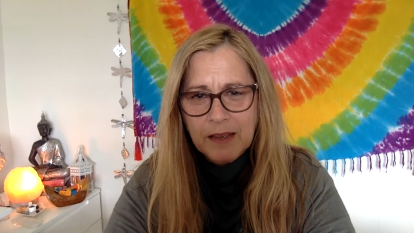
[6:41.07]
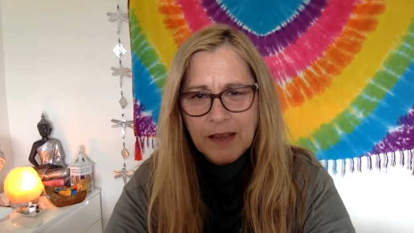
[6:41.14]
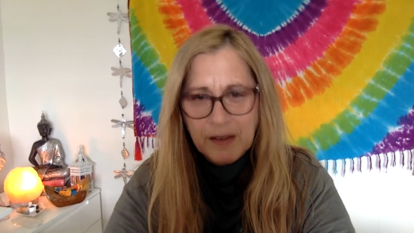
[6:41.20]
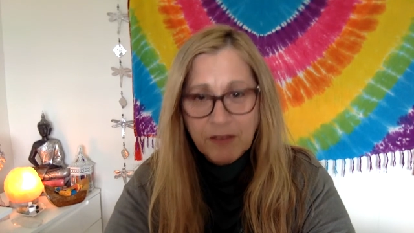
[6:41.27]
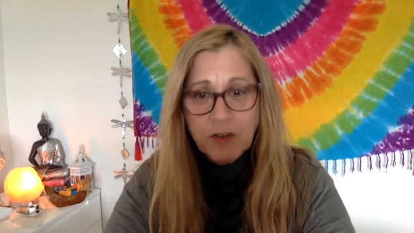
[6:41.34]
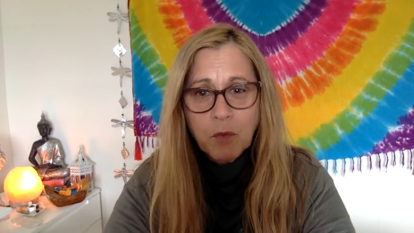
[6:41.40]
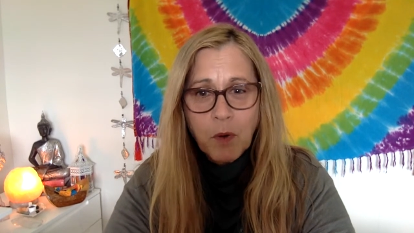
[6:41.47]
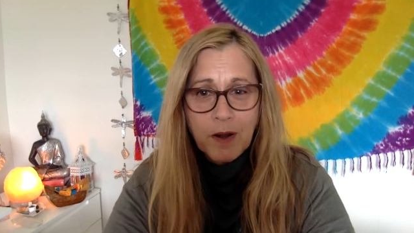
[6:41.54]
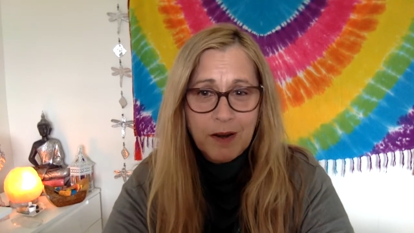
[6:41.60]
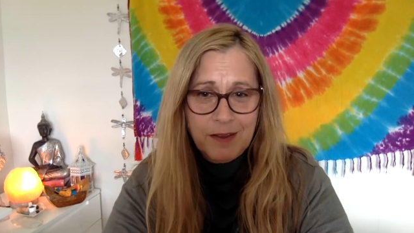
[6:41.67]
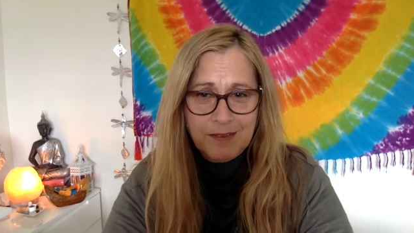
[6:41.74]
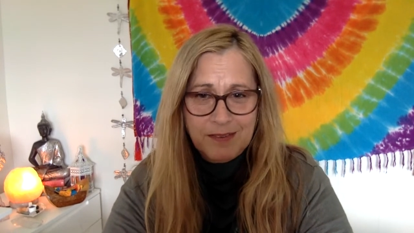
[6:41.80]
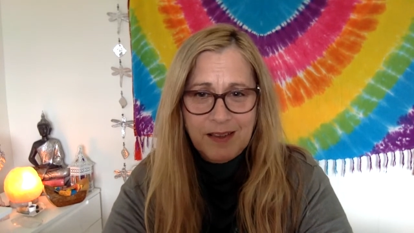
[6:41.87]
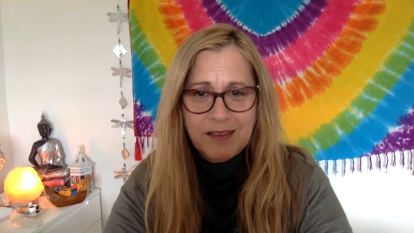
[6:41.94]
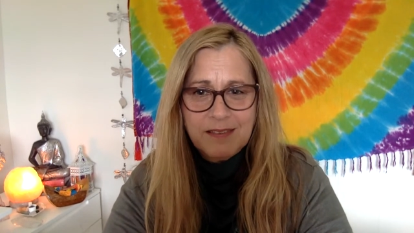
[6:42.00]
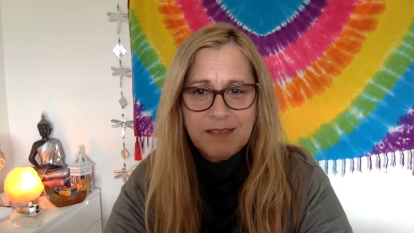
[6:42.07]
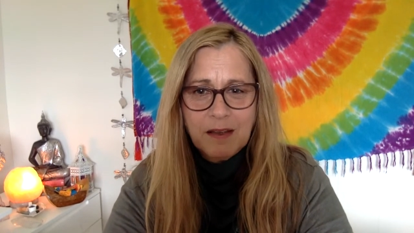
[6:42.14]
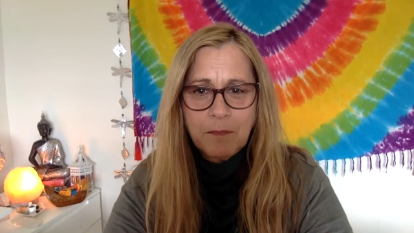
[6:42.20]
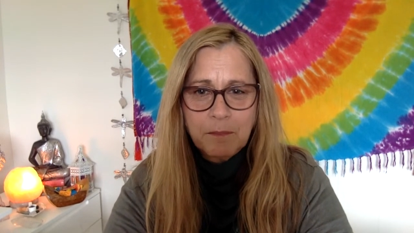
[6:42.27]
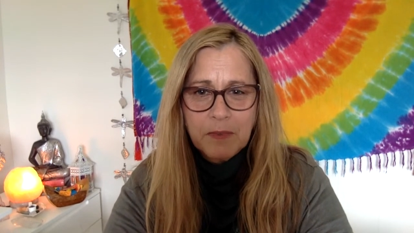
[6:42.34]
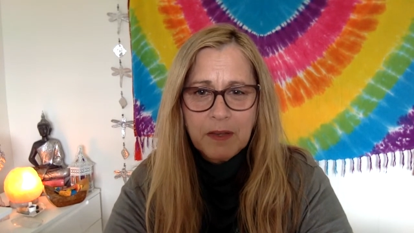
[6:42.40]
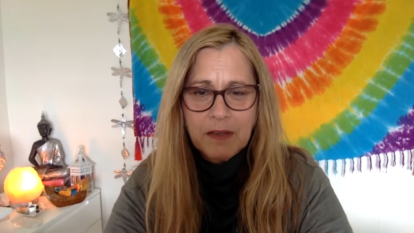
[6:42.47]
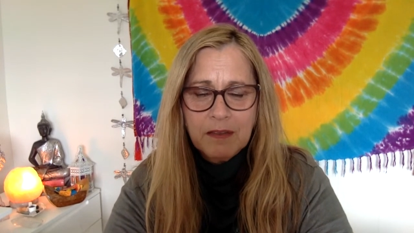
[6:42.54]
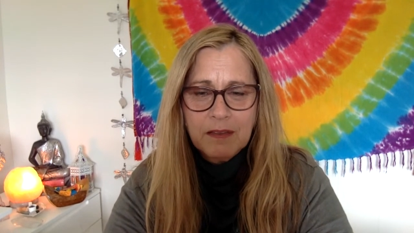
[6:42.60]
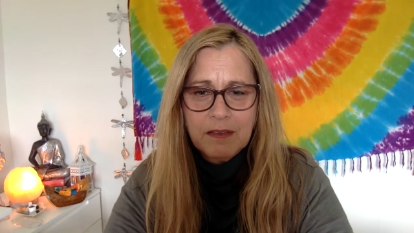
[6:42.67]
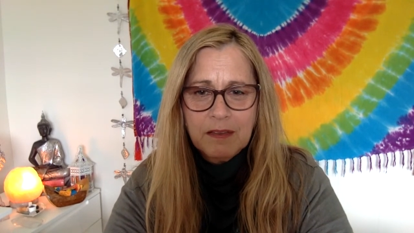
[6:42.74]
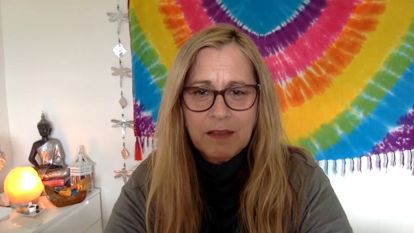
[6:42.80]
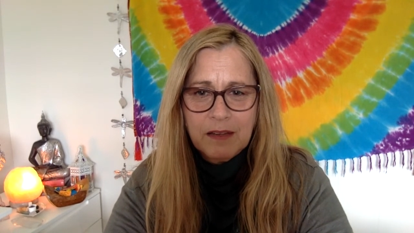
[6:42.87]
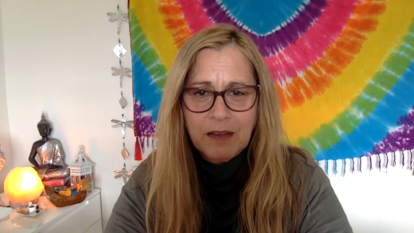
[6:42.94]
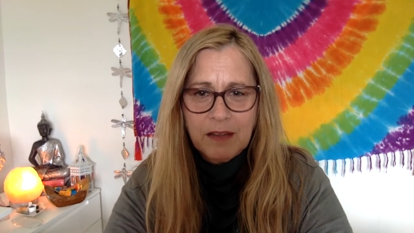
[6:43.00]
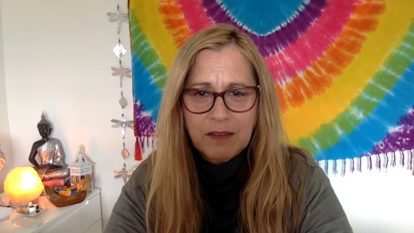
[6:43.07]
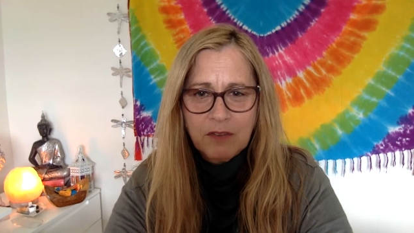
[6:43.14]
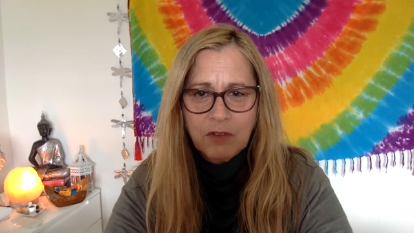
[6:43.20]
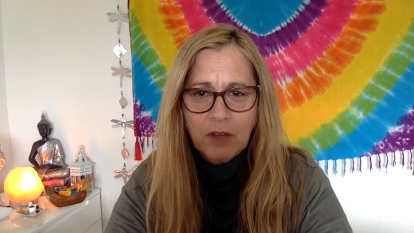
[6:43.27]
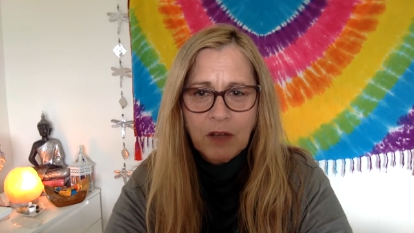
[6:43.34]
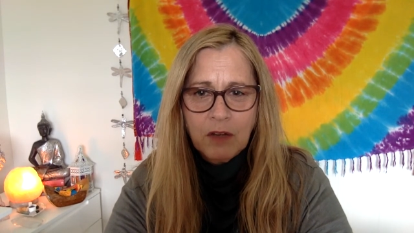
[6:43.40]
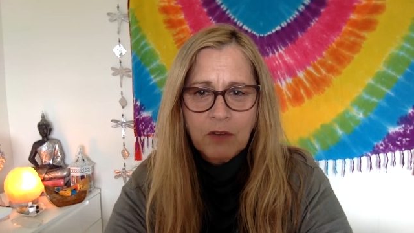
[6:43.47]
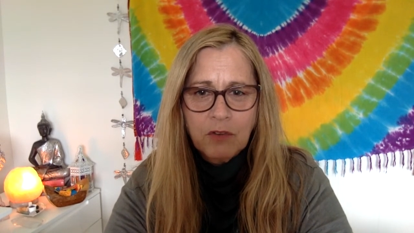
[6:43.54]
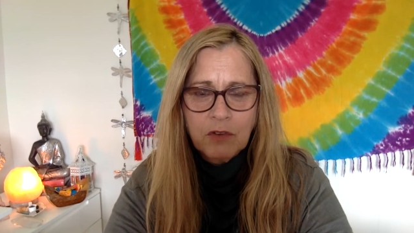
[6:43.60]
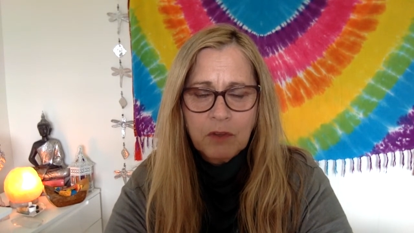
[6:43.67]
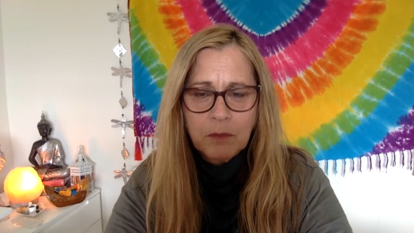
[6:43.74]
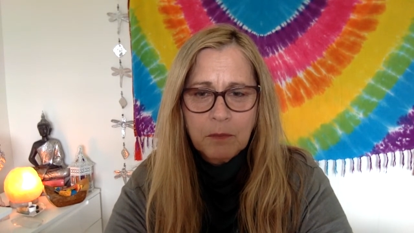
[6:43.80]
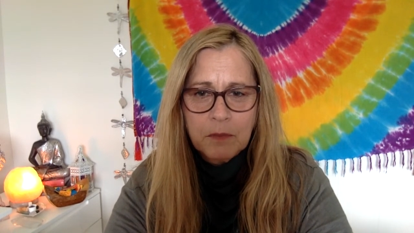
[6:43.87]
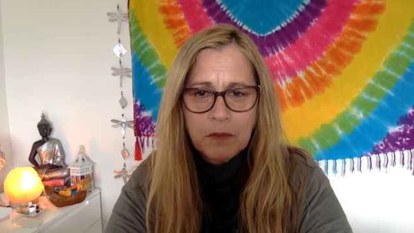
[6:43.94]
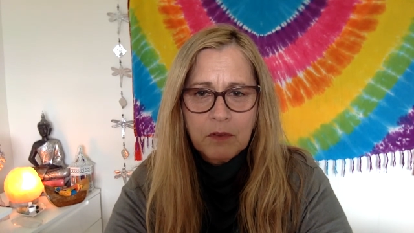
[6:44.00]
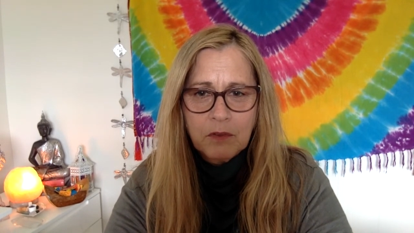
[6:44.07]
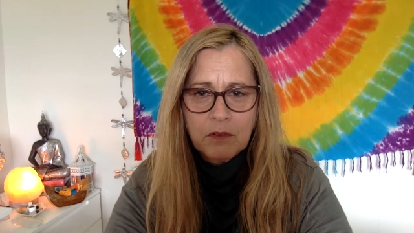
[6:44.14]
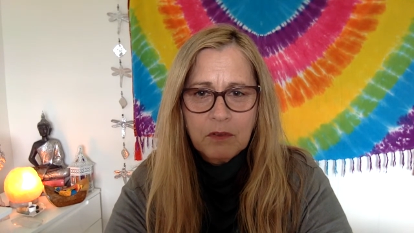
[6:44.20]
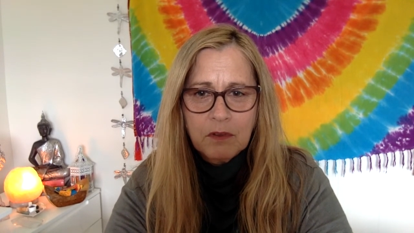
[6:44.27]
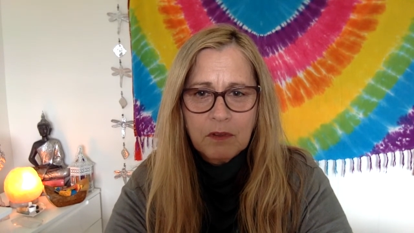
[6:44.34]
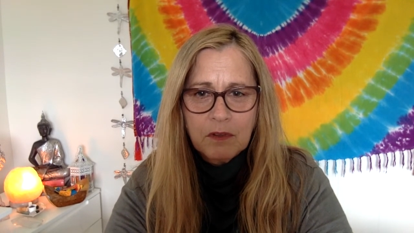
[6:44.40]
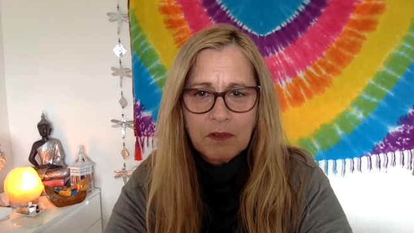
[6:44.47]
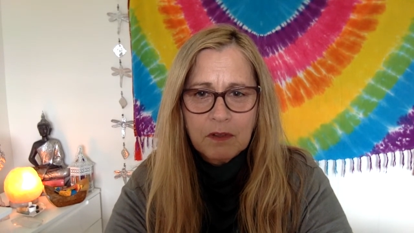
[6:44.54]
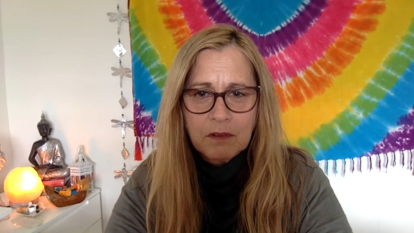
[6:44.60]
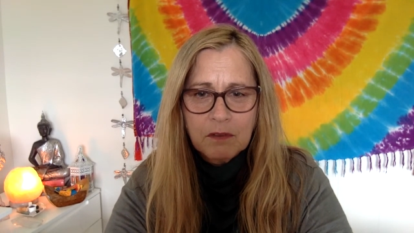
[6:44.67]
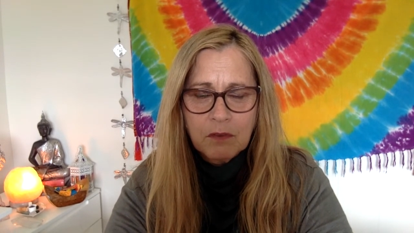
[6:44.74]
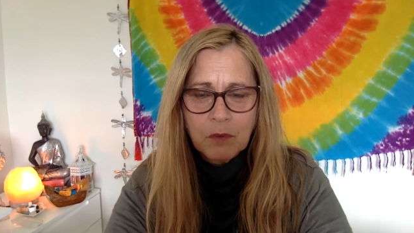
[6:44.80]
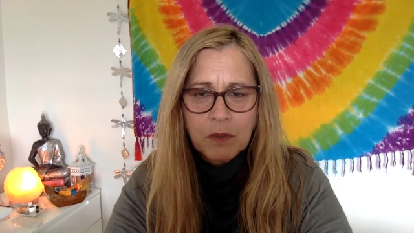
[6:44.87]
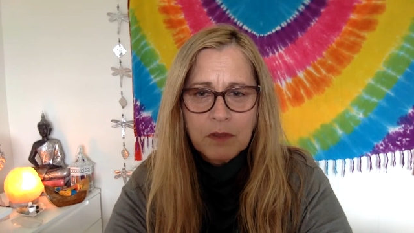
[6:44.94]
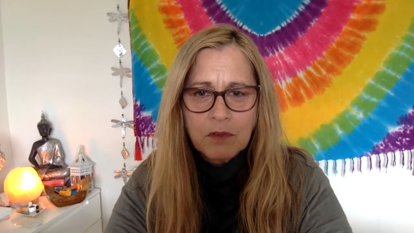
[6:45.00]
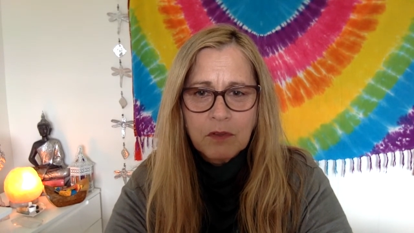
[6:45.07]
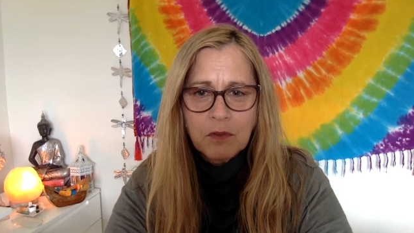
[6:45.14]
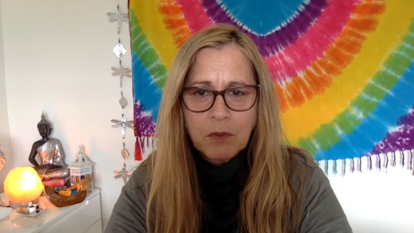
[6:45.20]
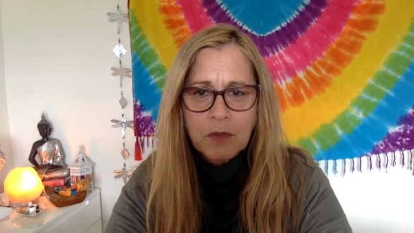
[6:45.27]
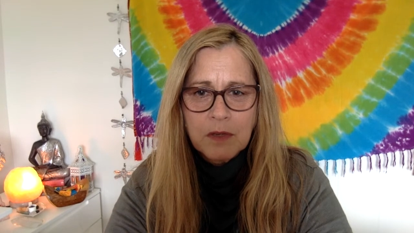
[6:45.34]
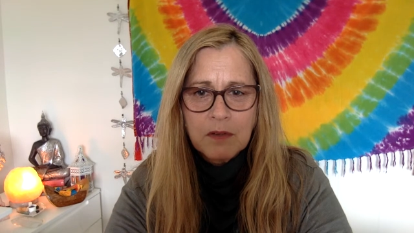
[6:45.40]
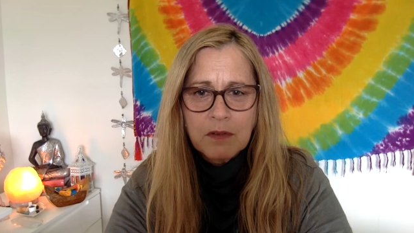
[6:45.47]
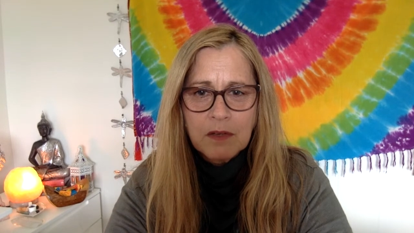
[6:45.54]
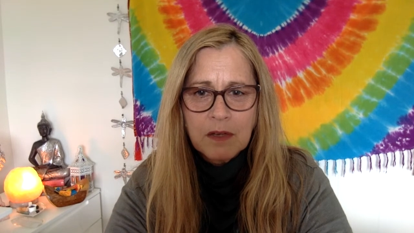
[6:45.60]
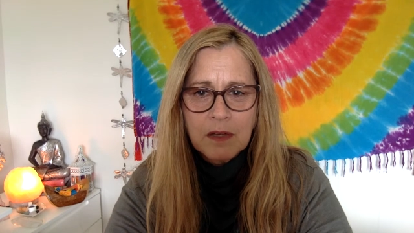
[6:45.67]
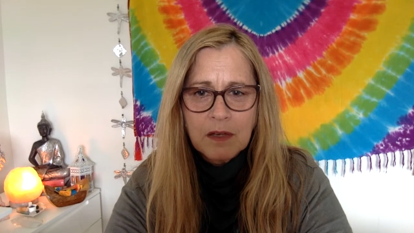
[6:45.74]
everyone has had something that has challenged them this 2020,